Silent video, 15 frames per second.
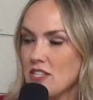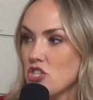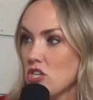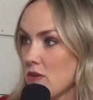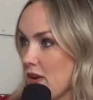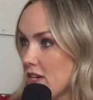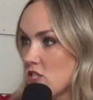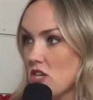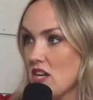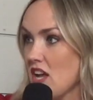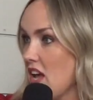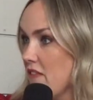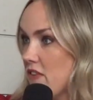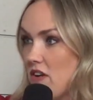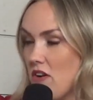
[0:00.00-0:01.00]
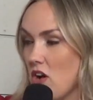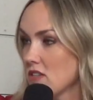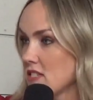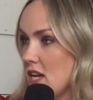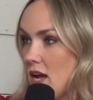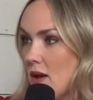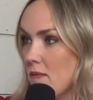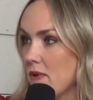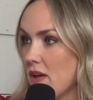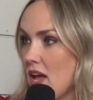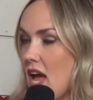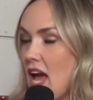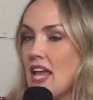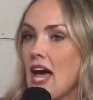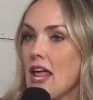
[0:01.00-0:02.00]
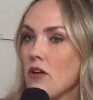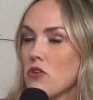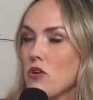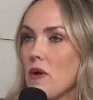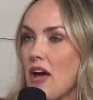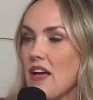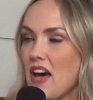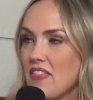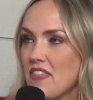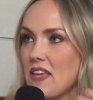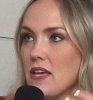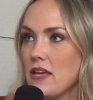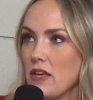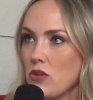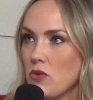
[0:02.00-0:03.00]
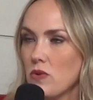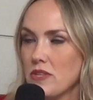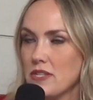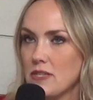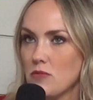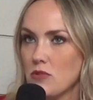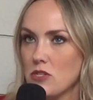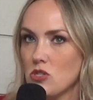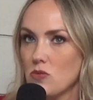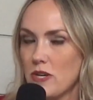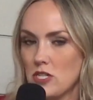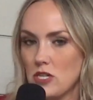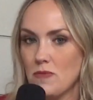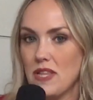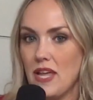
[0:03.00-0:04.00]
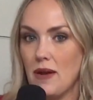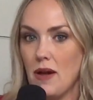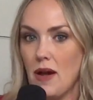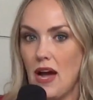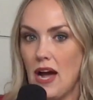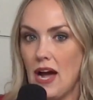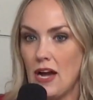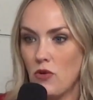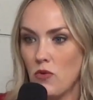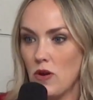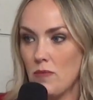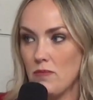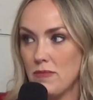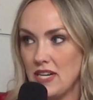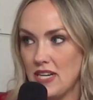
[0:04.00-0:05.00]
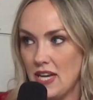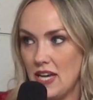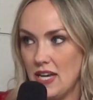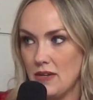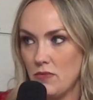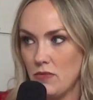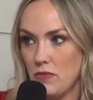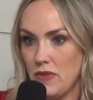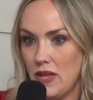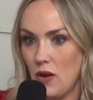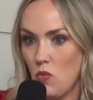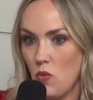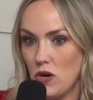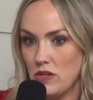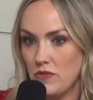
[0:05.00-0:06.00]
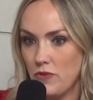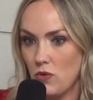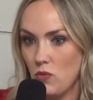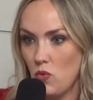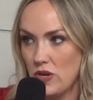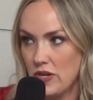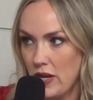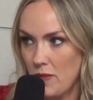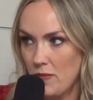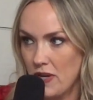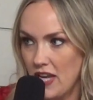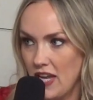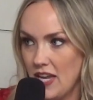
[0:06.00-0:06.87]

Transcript: generation ever, all time. And I don't know, I think you were in a similar situation, but like I grew up, my dad worked for one company.